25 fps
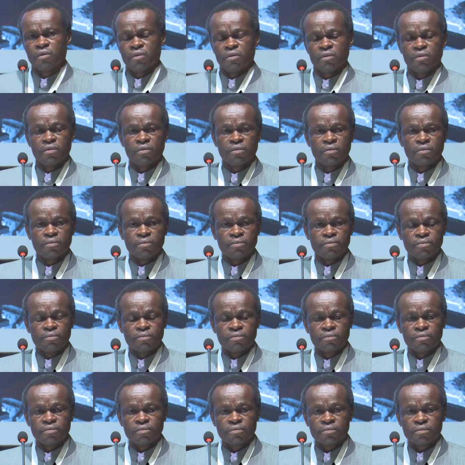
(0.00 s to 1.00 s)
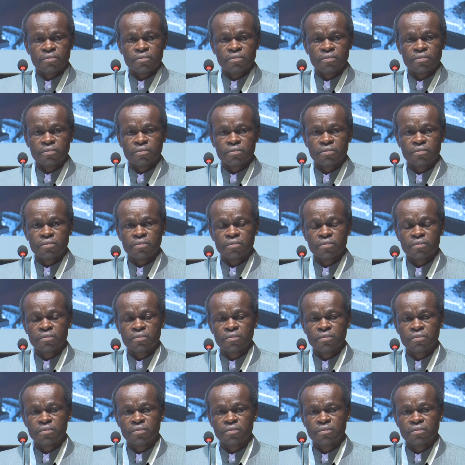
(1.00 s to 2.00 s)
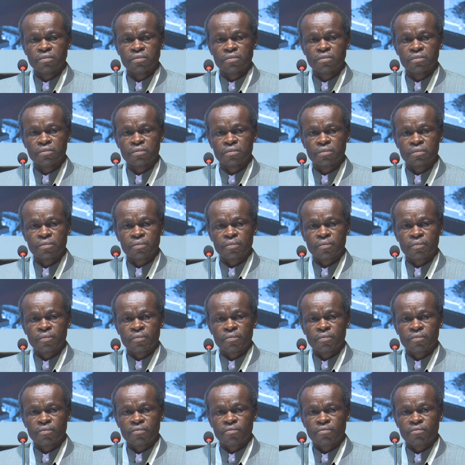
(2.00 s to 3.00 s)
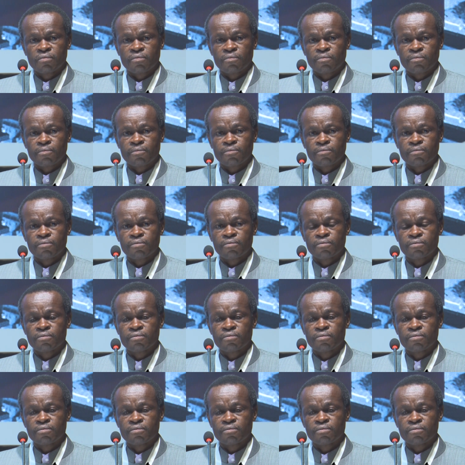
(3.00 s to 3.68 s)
(no one is talking)